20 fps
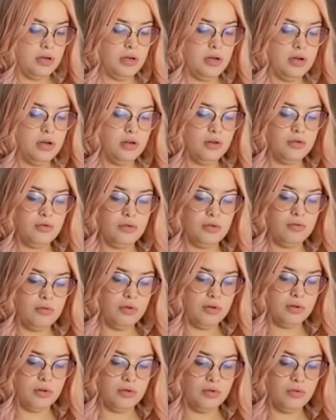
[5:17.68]
and roll
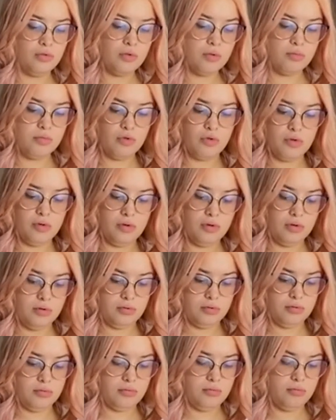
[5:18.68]
it into a ball.
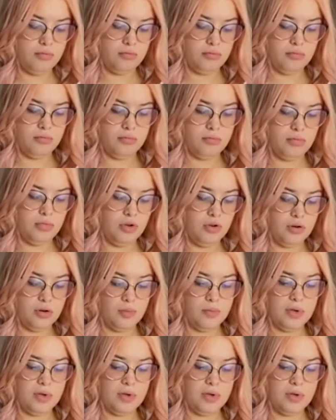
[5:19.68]
You can